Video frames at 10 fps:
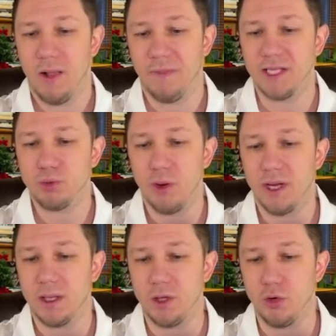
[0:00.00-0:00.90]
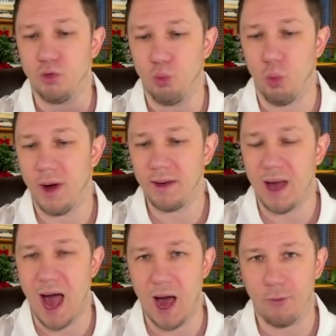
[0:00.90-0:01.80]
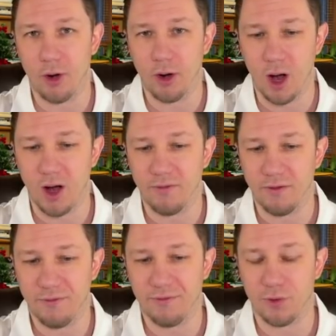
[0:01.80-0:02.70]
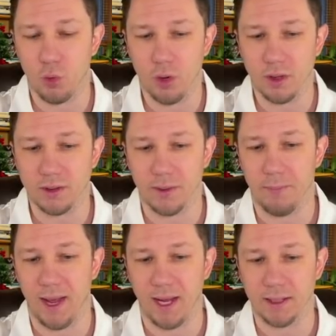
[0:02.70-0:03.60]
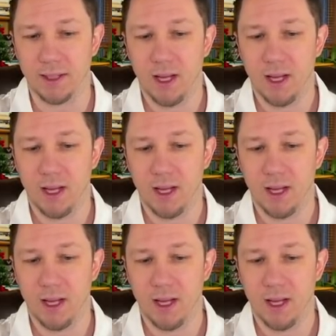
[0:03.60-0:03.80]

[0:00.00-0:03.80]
This will include 1 hour of floor debate.